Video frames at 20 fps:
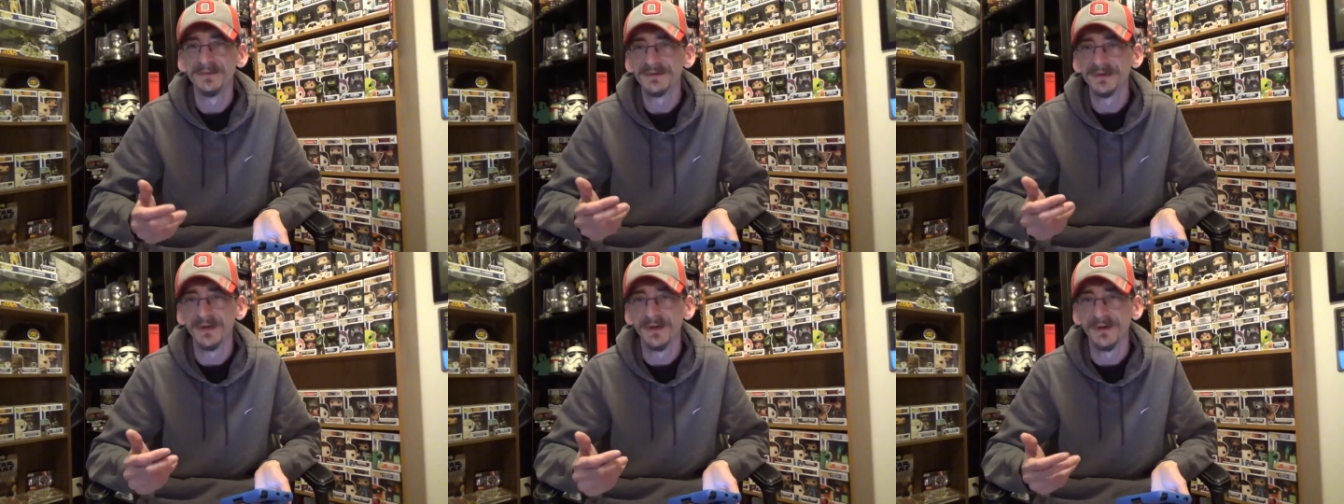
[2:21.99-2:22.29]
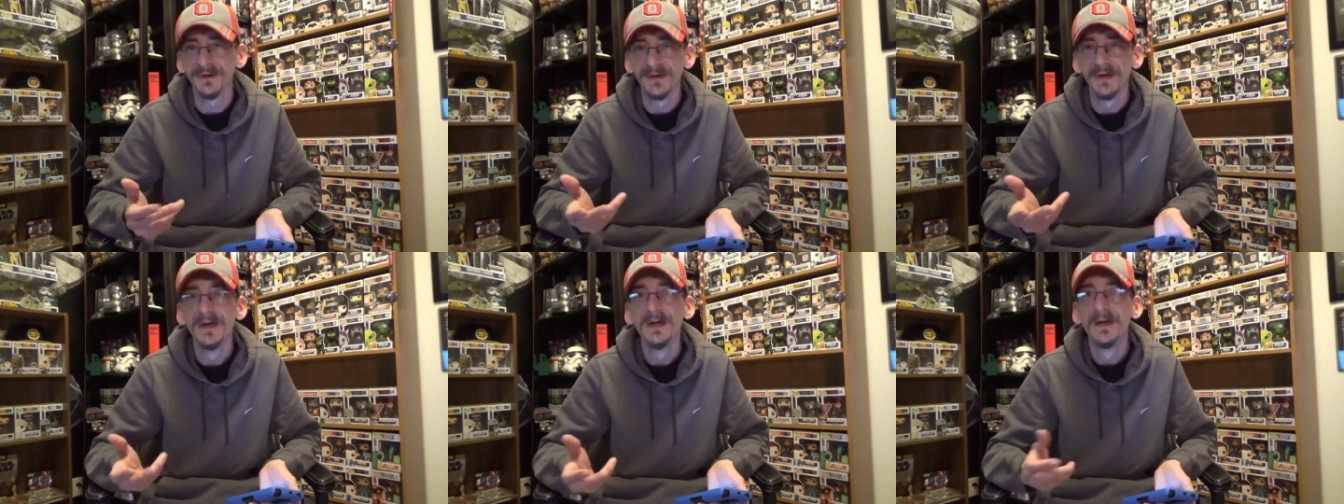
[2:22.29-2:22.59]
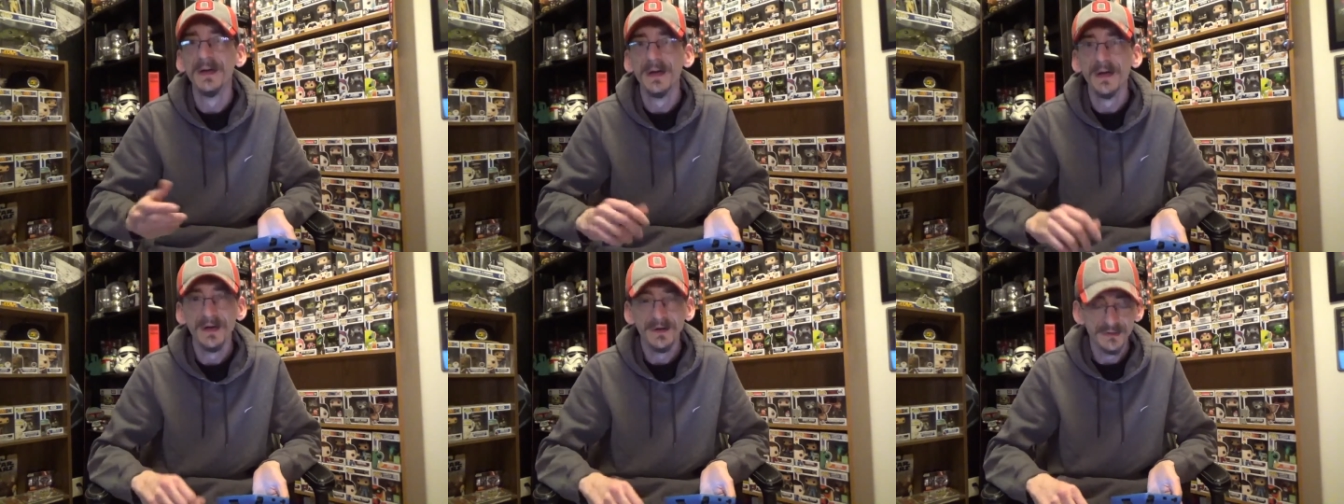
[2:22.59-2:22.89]
So
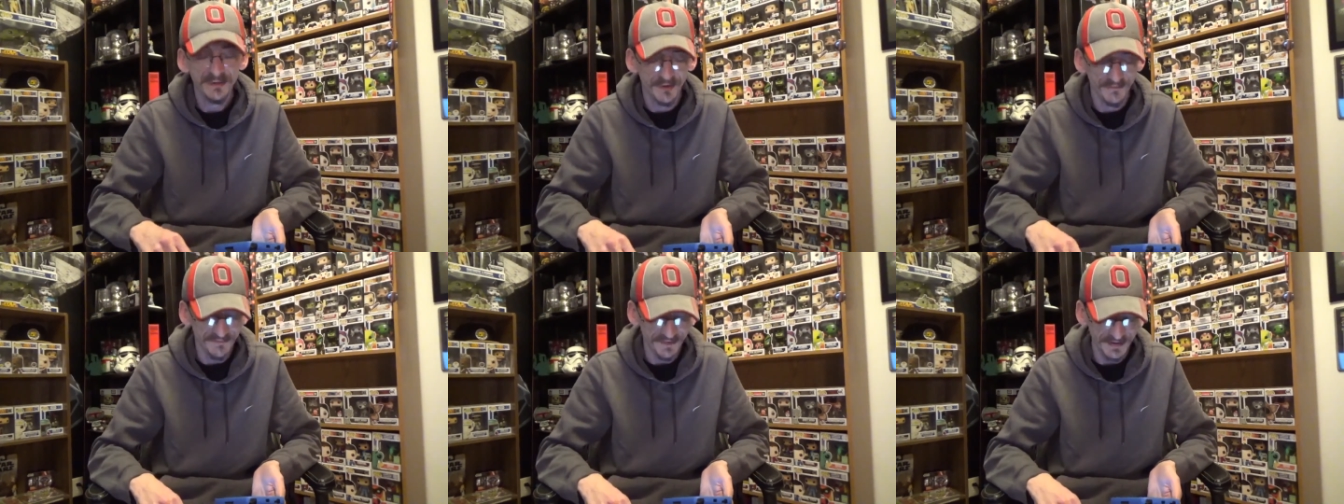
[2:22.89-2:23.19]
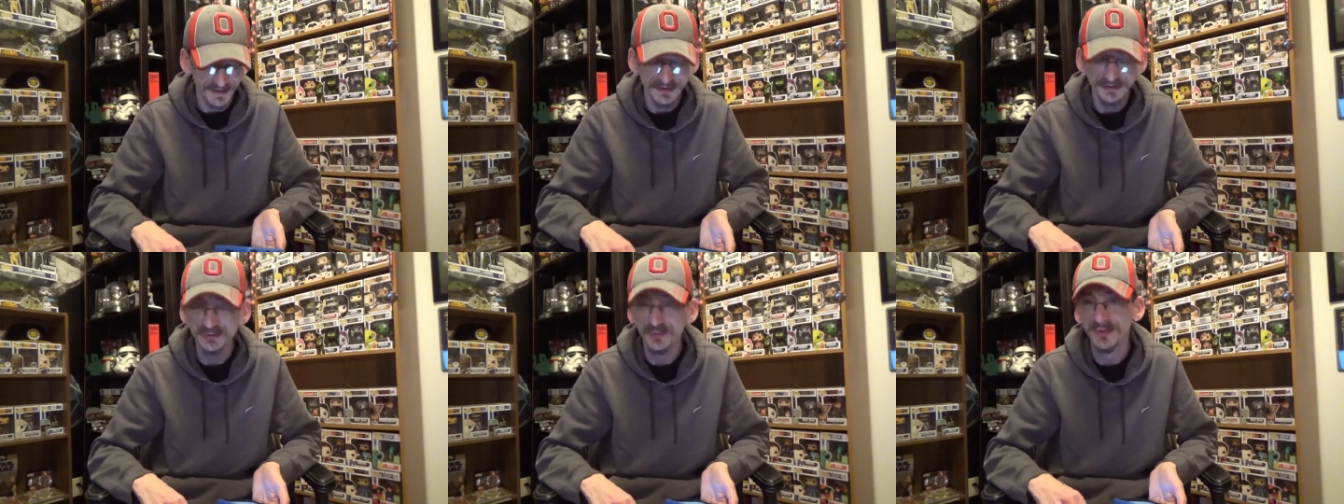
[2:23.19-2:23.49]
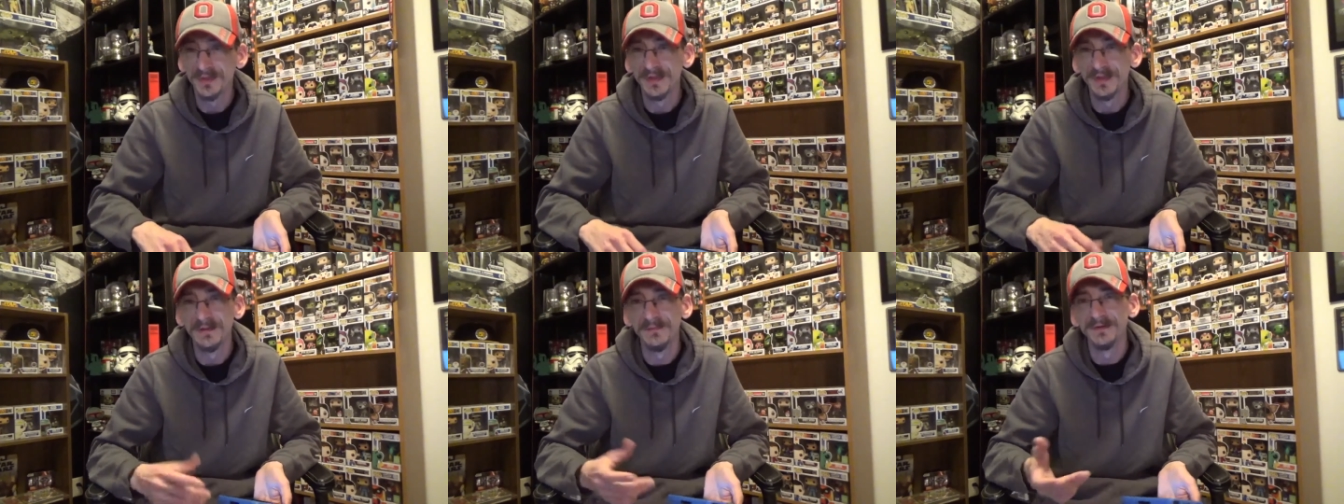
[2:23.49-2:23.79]
doing videos
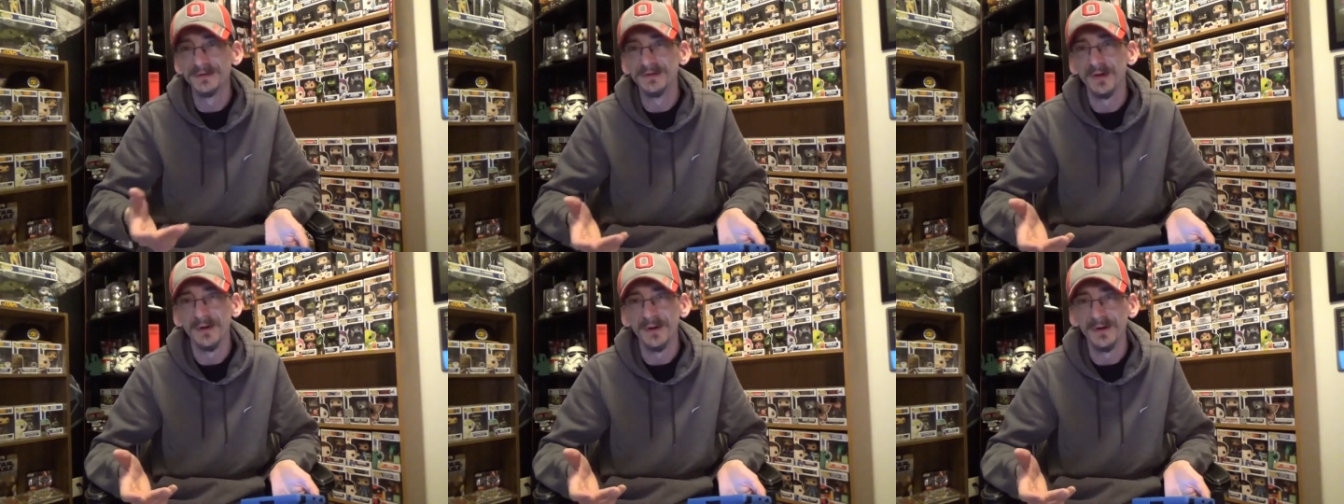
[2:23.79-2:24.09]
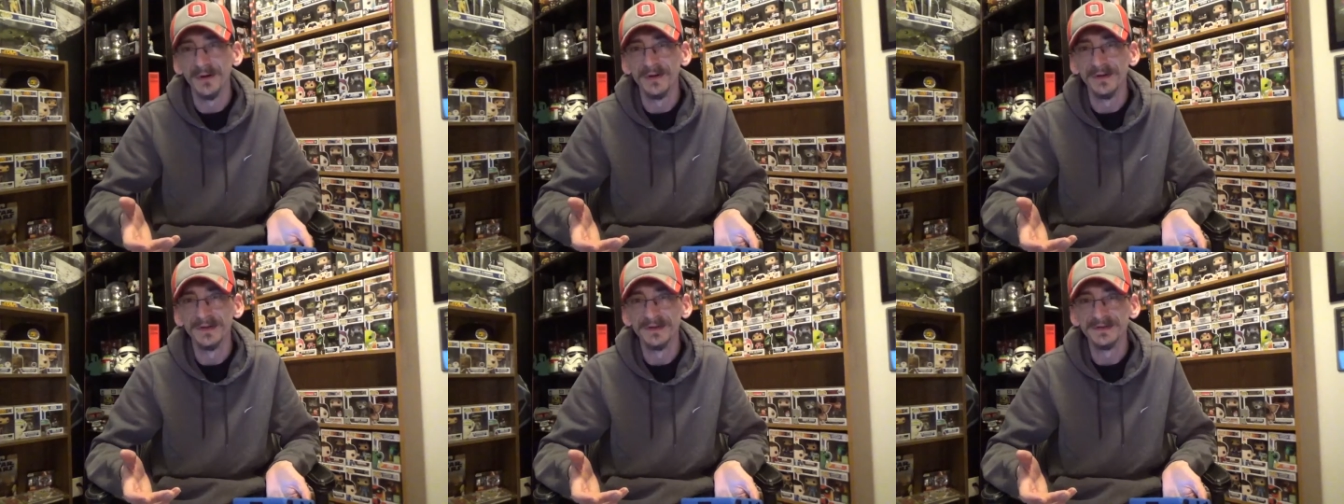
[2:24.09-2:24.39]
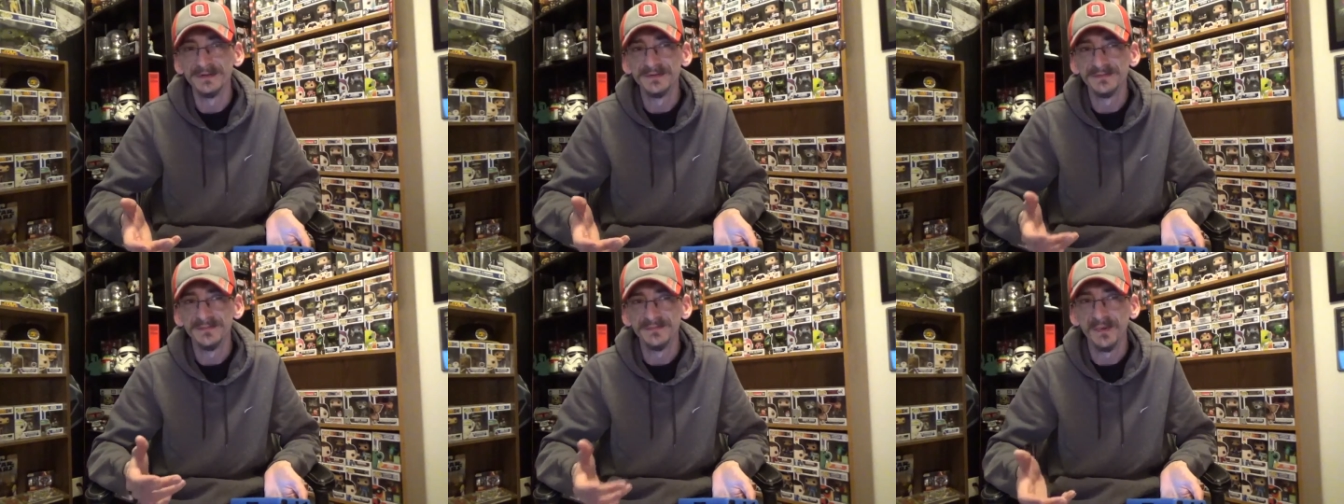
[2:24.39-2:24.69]
with them is, all,
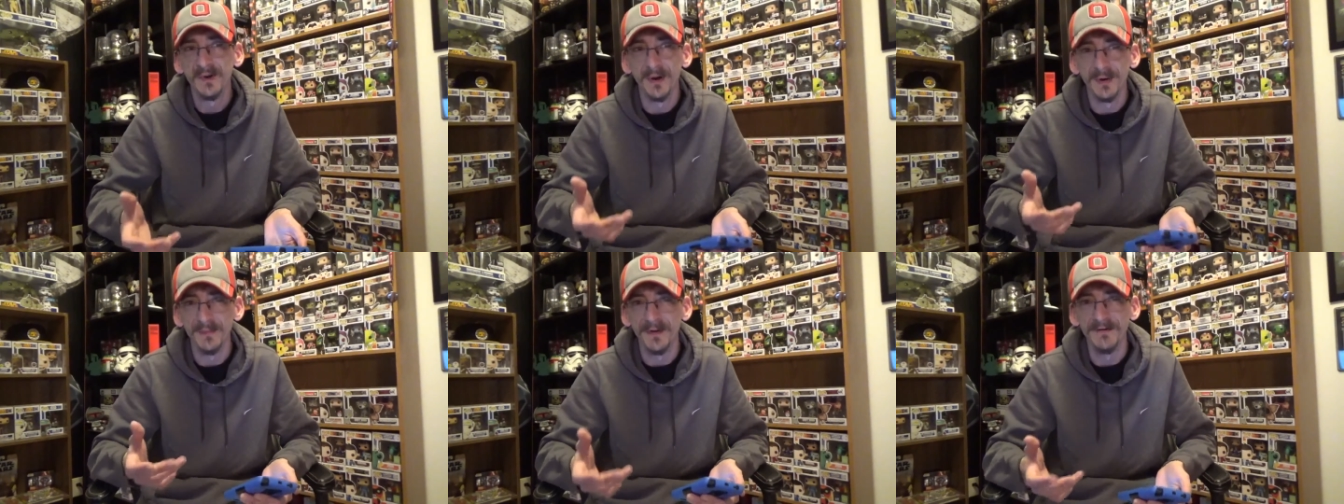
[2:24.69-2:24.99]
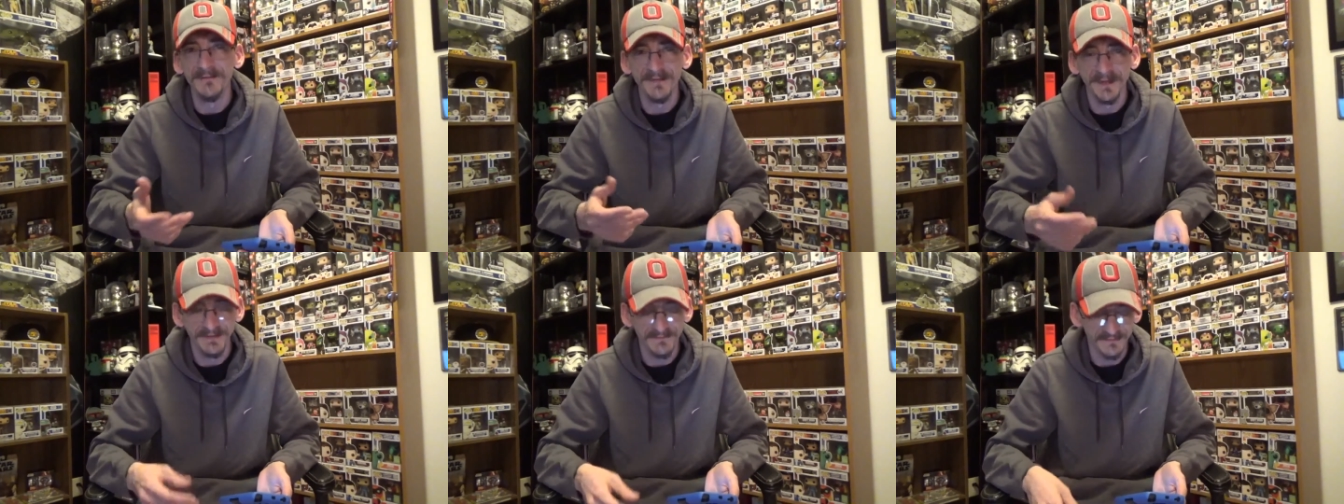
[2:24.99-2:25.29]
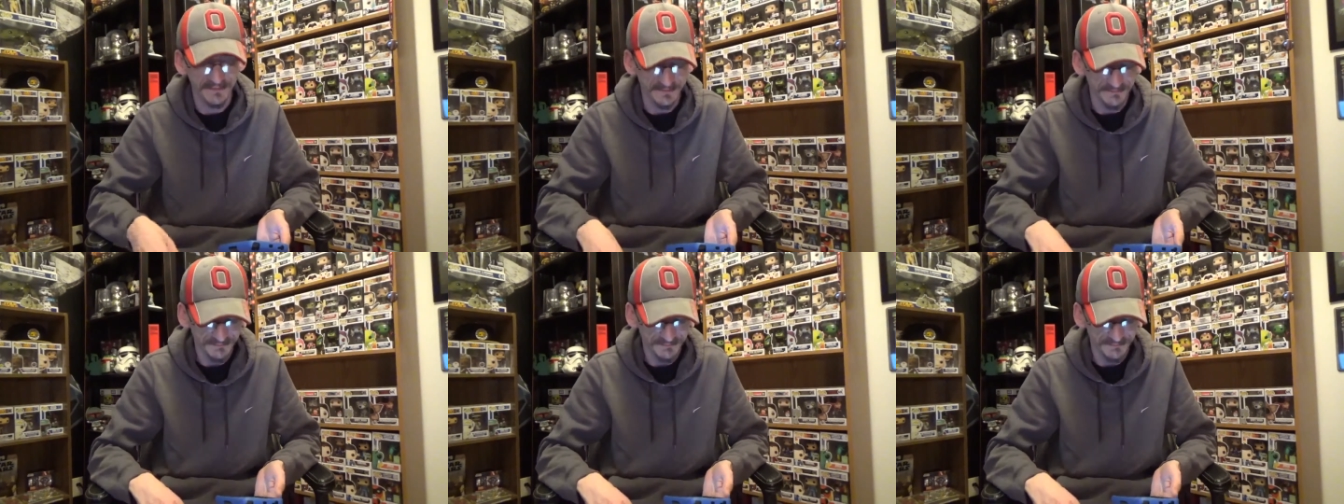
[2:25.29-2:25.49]
is probably my favorite